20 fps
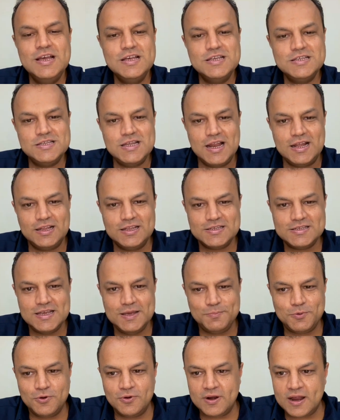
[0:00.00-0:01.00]
Select the
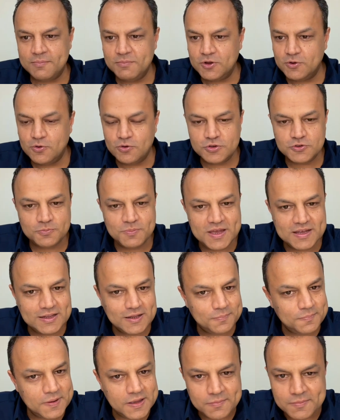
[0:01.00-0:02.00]
C programming course, make
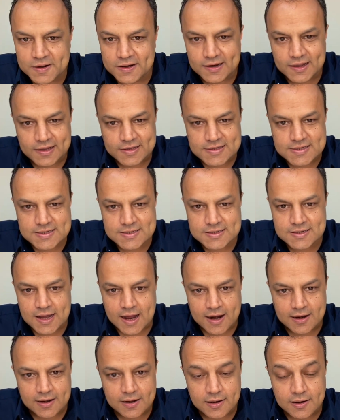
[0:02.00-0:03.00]
the payment and
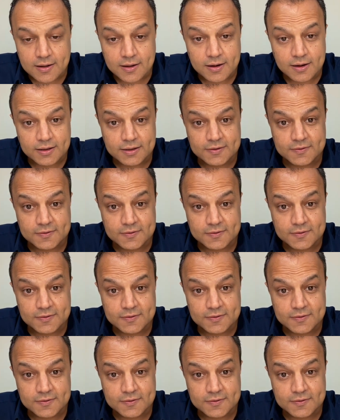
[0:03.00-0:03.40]
start learning.